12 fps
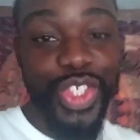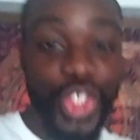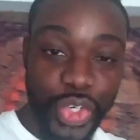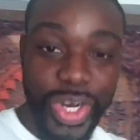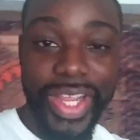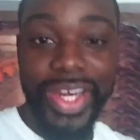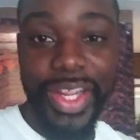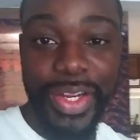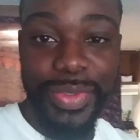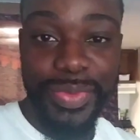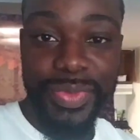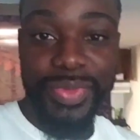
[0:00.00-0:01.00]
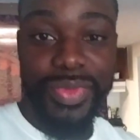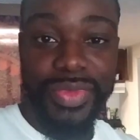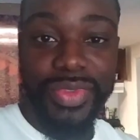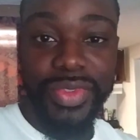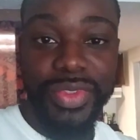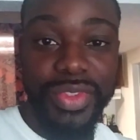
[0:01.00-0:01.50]
training
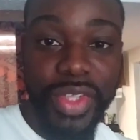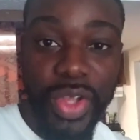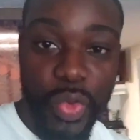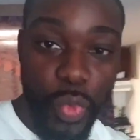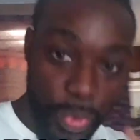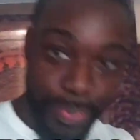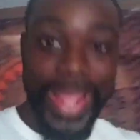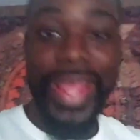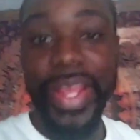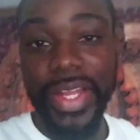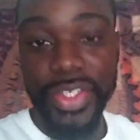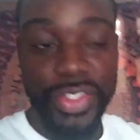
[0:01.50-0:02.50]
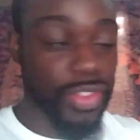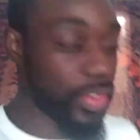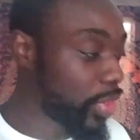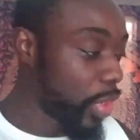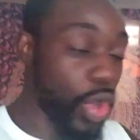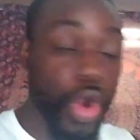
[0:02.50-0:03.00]
with bands
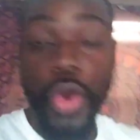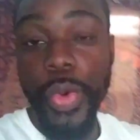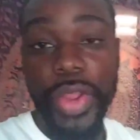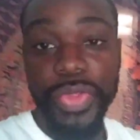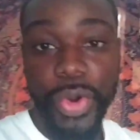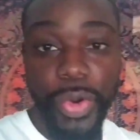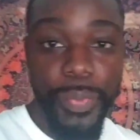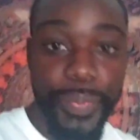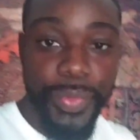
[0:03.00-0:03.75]
the whole way through.